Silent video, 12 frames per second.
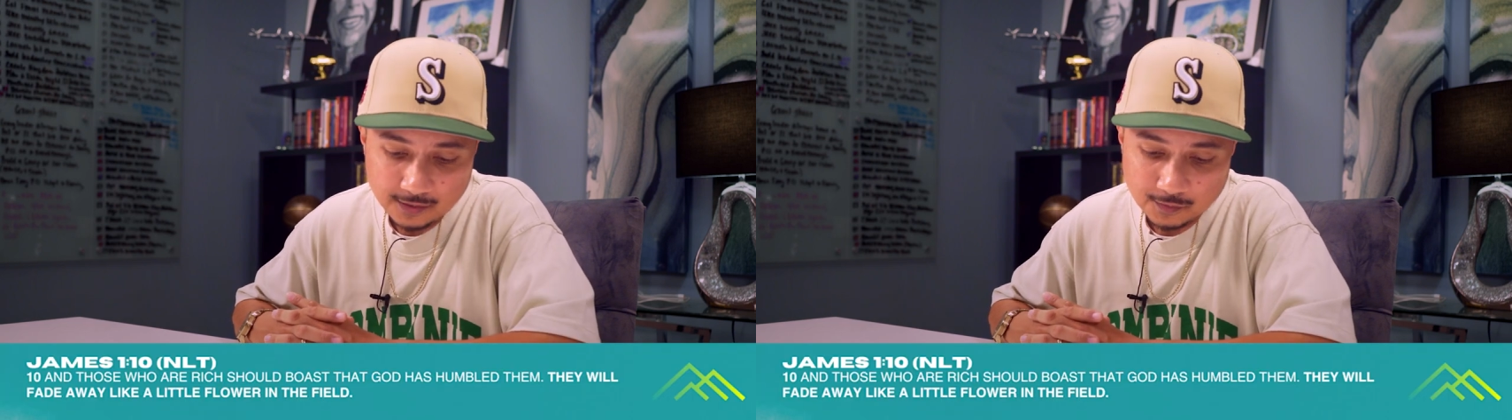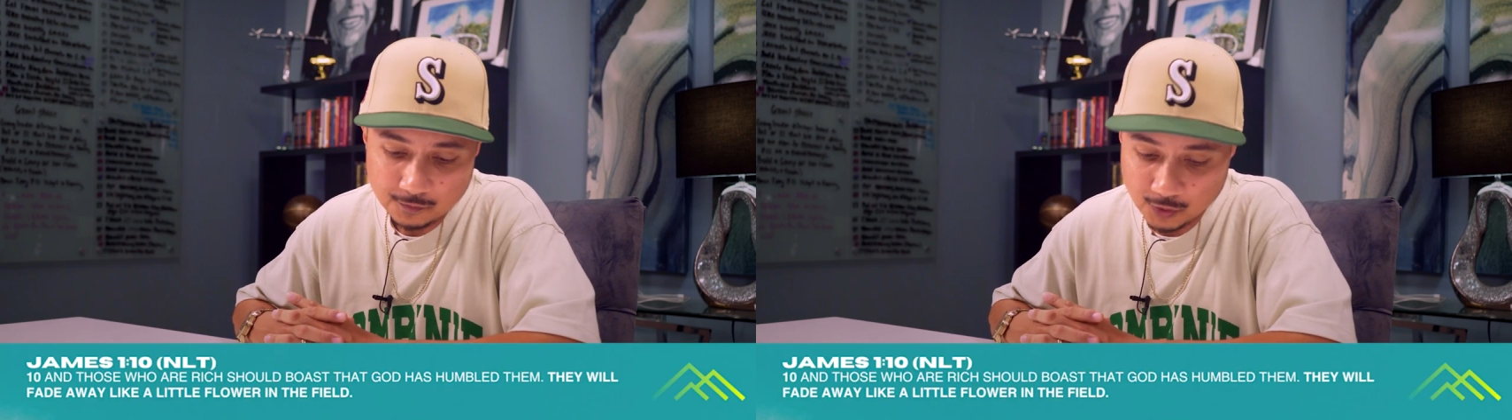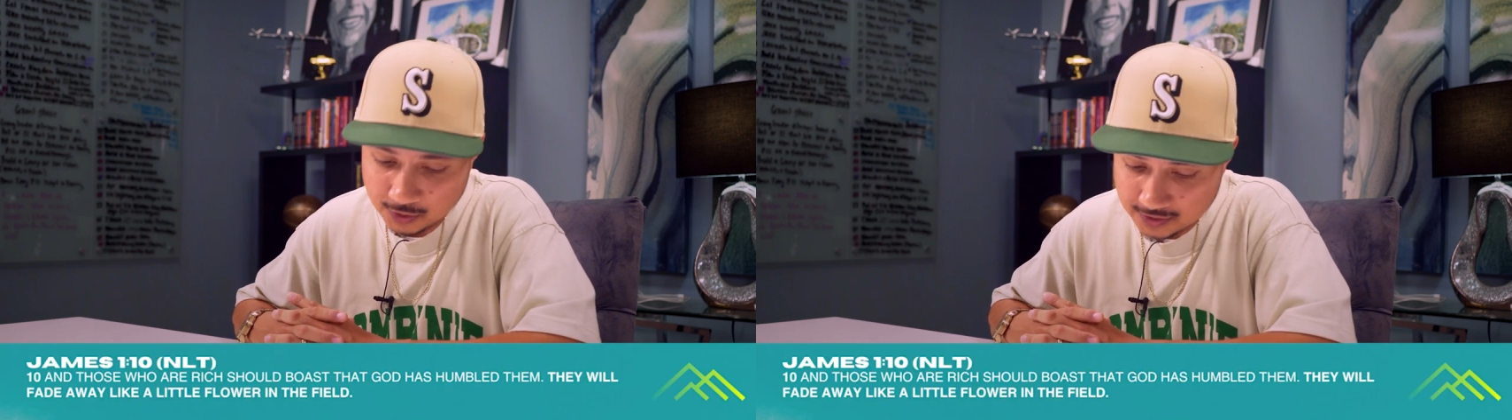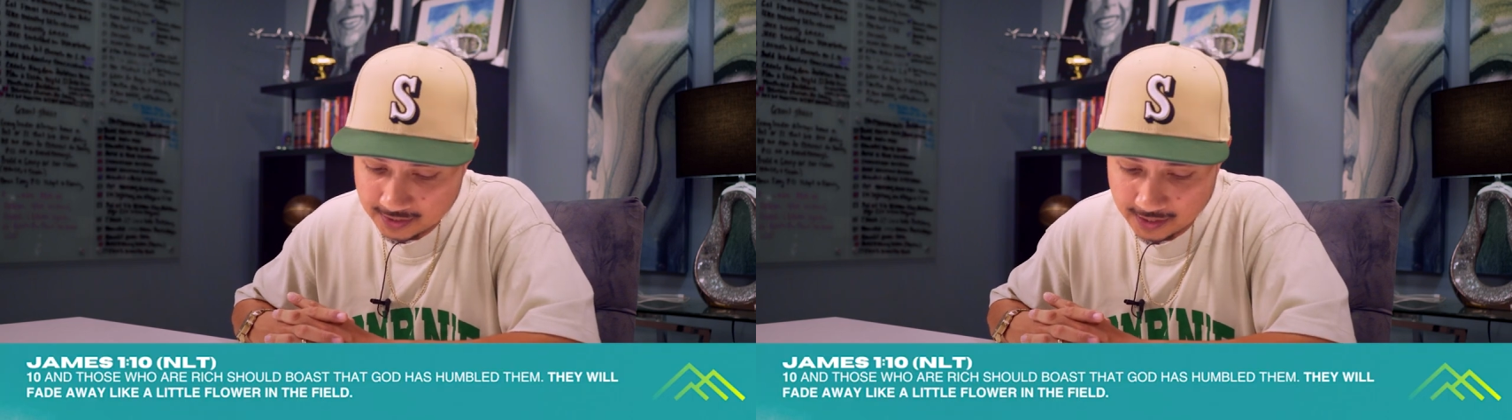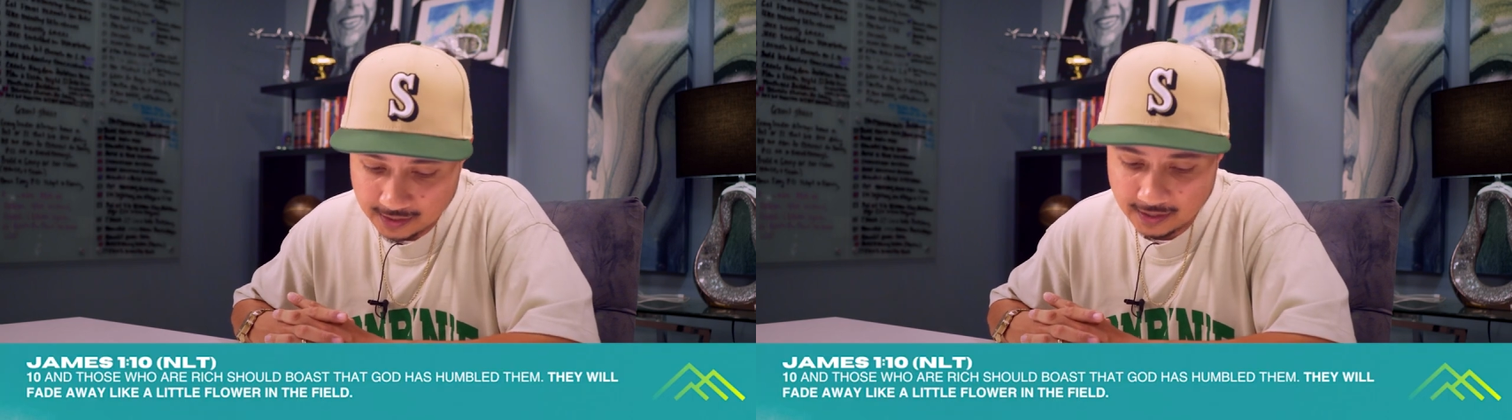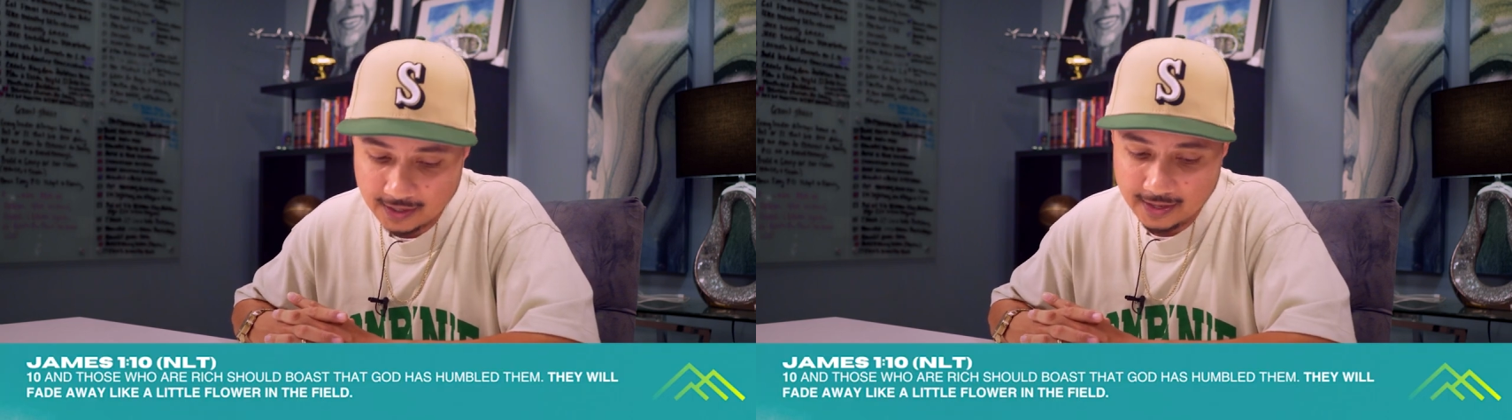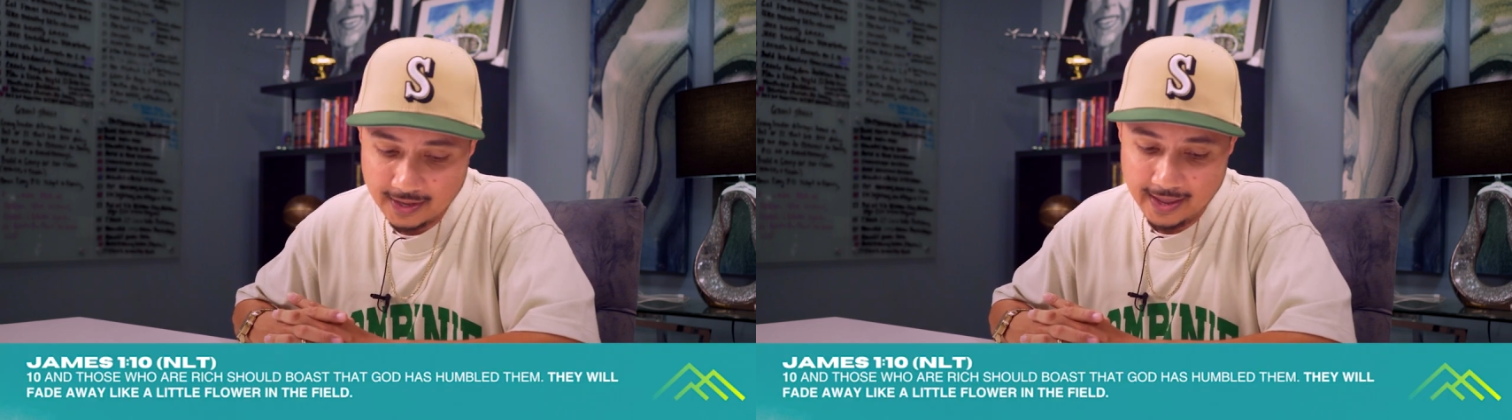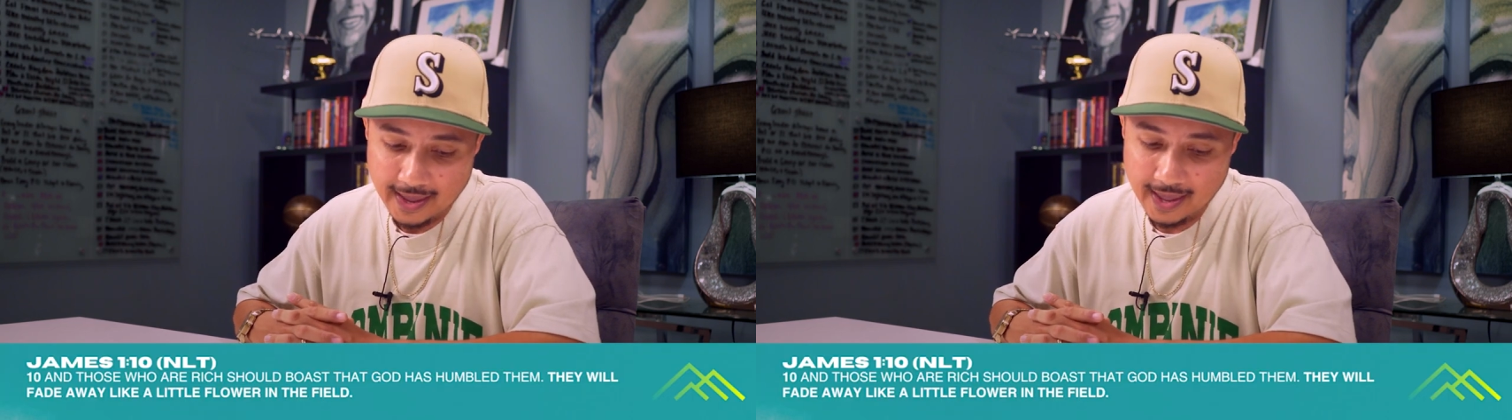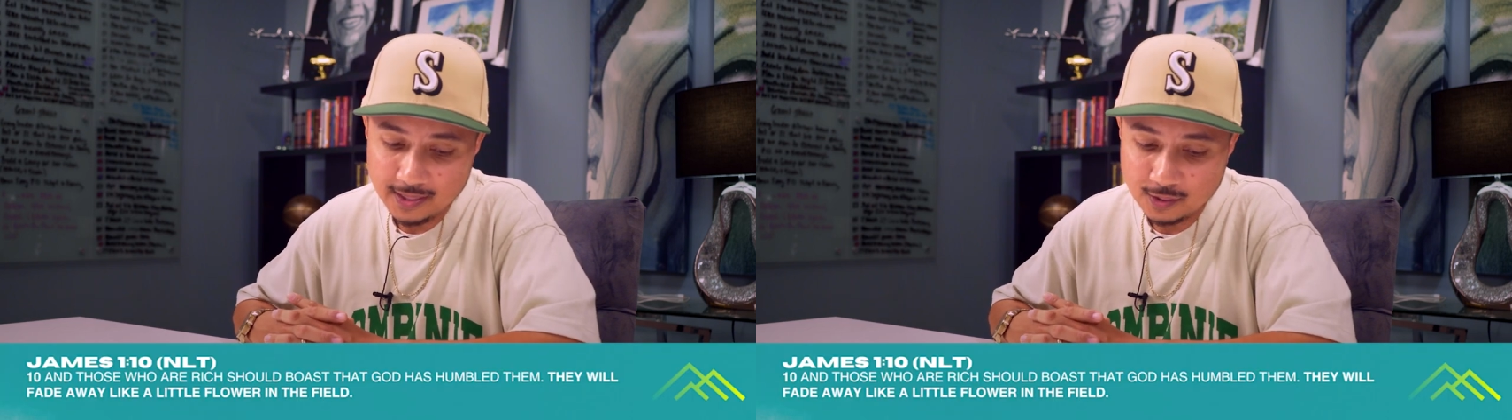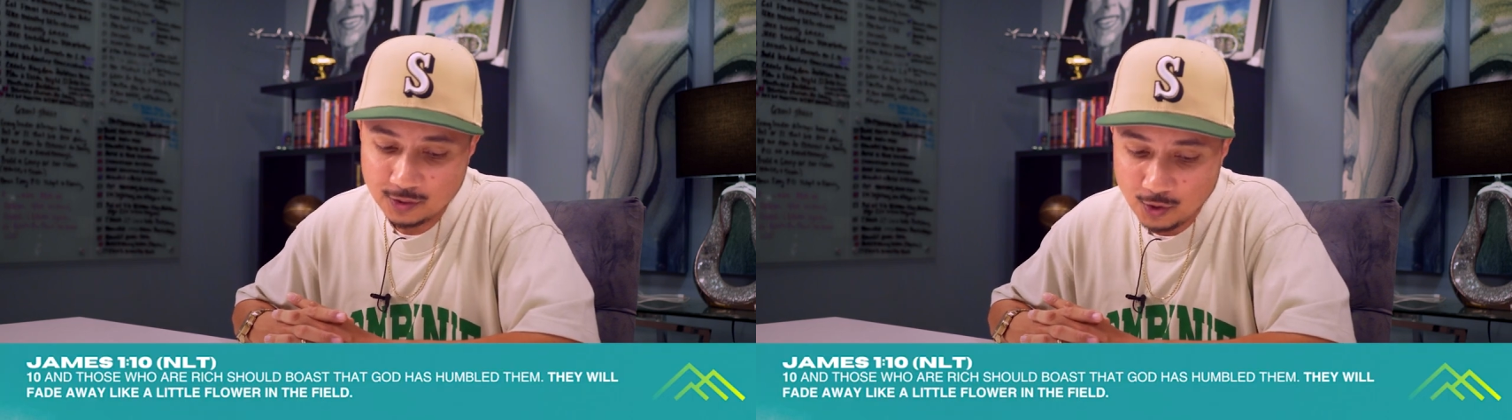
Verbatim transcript: Verse ten, and